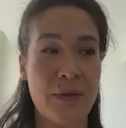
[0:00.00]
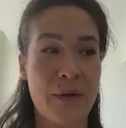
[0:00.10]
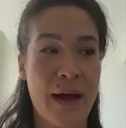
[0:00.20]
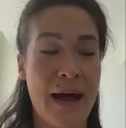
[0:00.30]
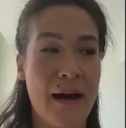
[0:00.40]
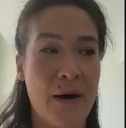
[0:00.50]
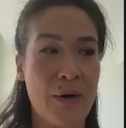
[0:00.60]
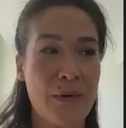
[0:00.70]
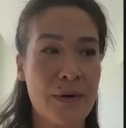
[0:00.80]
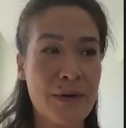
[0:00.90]

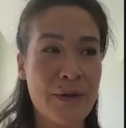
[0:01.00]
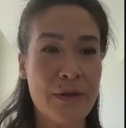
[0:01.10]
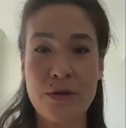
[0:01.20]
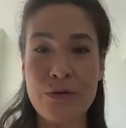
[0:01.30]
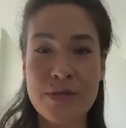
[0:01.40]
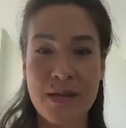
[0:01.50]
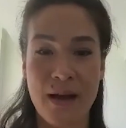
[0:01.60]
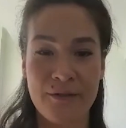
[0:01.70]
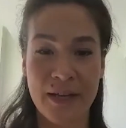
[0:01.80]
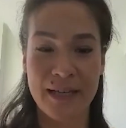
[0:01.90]
how the use
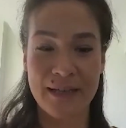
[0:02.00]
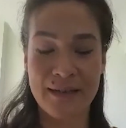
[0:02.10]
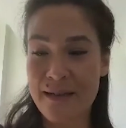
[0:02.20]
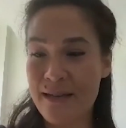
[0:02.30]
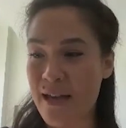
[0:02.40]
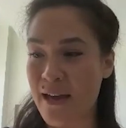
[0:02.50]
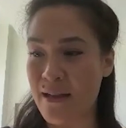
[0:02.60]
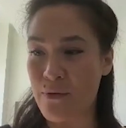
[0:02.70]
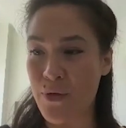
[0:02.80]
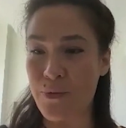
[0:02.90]
of it
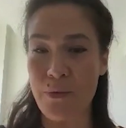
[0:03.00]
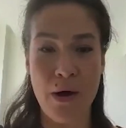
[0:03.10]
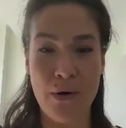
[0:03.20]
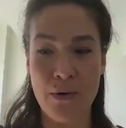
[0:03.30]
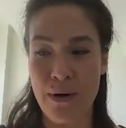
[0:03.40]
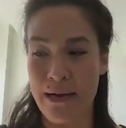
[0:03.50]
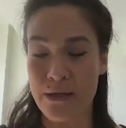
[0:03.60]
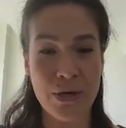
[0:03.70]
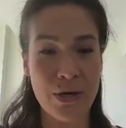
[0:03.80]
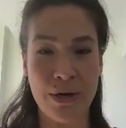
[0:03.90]
can throw and
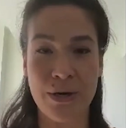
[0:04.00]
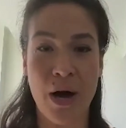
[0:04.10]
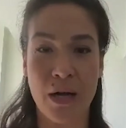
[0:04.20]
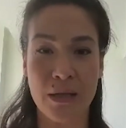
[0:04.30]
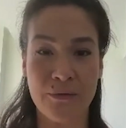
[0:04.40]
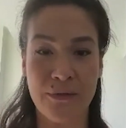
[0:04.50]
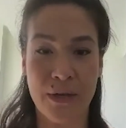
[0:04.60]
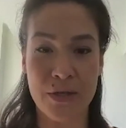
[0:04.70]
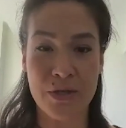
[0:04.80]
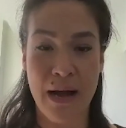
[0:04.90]
turn all of
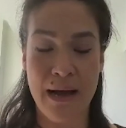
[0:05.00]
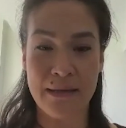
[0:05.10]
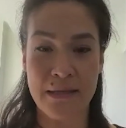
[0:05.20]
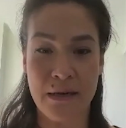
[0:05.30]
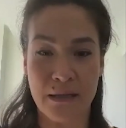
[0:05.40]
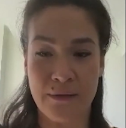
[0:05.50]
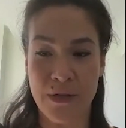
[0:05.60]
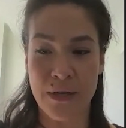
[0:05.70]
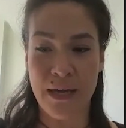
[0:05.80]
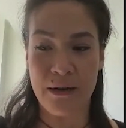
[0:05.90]
their tracks and all of
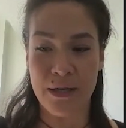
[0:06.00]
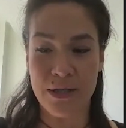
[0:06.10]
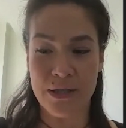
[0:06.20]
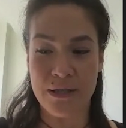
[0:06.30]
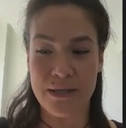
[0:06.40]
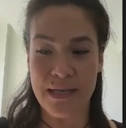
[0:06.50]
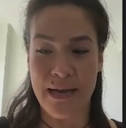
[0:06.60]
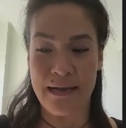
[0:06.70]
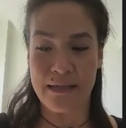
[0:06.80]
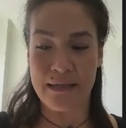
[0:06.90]
their characters,
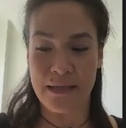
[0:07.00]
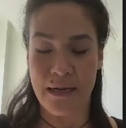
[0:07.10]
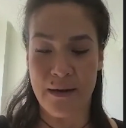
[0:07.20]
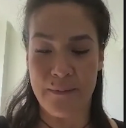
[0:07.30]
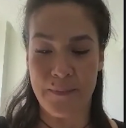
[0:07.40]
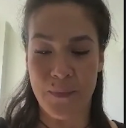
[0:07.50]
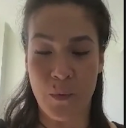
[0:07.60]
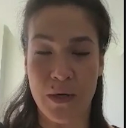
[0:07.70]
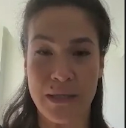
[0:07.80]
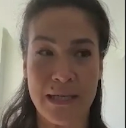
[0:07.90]
and
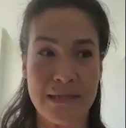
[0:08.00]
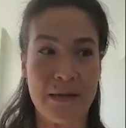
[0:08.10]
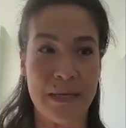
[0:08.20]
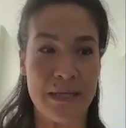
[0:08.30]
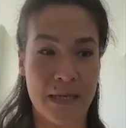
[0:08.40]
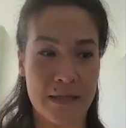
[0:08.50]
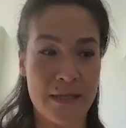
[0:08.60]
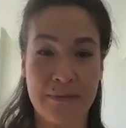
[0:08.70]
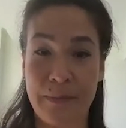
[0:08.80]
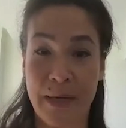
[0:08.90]
what needs to be done
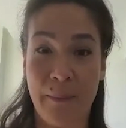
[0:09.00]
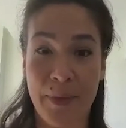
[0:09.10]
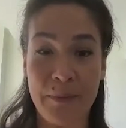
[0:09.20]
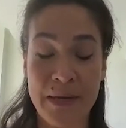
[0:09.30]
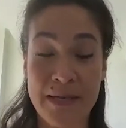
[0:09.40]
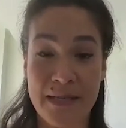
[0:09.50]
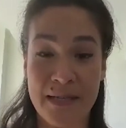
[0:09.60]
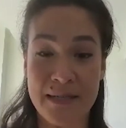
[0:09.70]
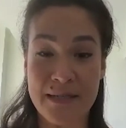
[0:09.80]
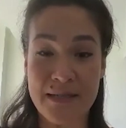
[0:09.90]
to pick up the
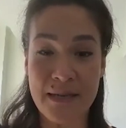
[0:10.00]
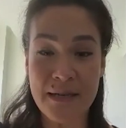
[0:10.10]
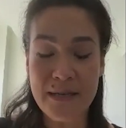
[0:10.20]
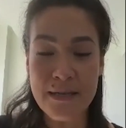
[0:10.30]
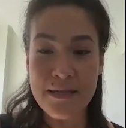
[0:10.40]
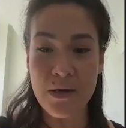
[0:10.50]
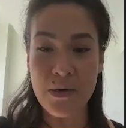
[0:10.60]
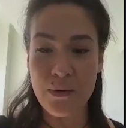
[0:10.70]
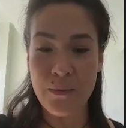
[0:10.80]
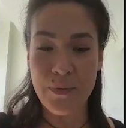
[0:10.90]
pieces.
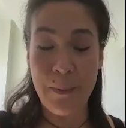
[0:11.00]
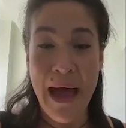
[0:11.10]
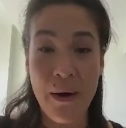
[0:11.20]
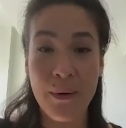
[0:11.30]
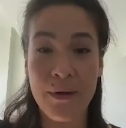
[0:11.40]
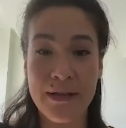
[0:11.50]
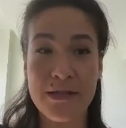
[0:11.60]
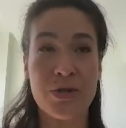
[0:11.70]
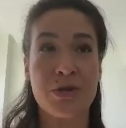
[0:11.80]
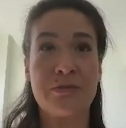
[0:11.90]
So the power that
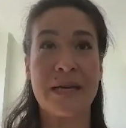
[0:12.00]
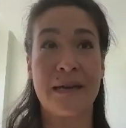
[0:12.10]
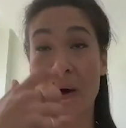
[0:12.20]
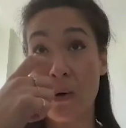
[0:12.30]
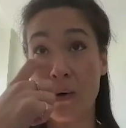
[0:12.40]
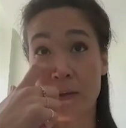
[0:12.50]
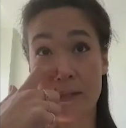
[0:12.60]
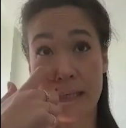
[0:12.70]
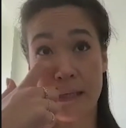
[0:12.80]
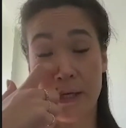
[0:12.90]
social media holds, and, you